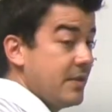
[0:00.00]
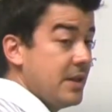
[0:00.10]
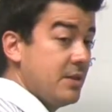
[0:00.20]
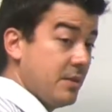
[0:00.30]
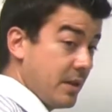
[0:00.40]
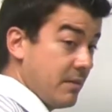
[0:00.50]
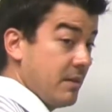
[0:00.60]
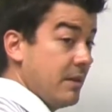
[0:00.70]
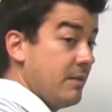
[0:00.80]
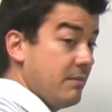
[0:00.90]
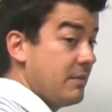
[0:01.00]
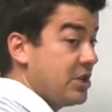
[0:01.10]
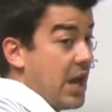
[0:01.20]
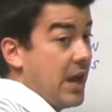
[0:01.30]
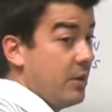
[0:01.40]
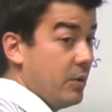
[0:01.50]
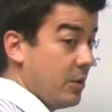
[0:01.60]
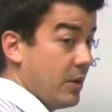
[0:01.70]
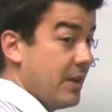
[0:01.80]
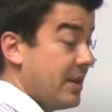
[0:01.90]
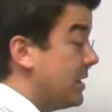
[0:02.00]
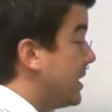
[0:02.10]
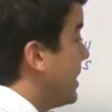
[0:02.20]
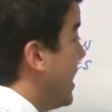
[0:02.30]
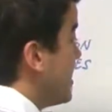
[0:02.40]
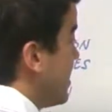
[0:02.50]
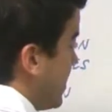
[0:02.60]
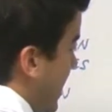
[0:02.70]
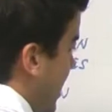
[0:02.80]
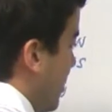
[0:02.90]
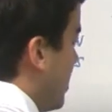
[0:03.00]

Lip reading: if they're doing channel or anything like that. So getting